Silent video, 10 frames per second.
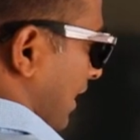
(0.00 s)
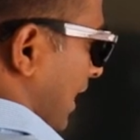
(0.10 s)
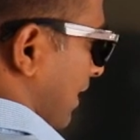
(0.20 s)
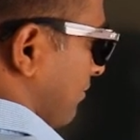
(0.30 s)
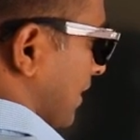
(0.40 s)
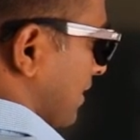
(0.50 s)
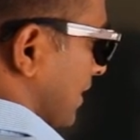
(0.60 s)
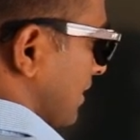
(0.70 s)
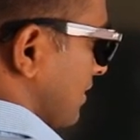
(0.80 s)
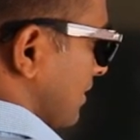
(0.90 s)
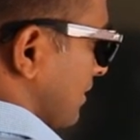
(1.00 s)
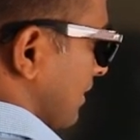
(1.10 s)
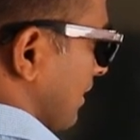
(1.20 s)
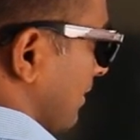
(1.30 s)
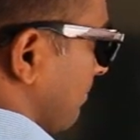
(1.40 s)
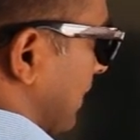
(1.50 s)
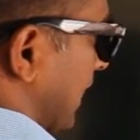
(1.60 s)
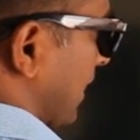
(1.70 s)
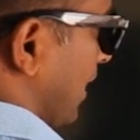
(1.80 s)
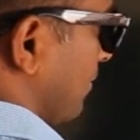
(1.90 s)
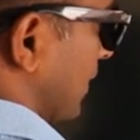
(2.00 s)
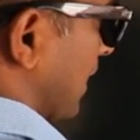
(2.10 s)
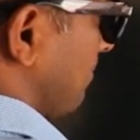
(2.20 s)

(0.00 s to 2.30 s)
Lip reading: After this, bring down the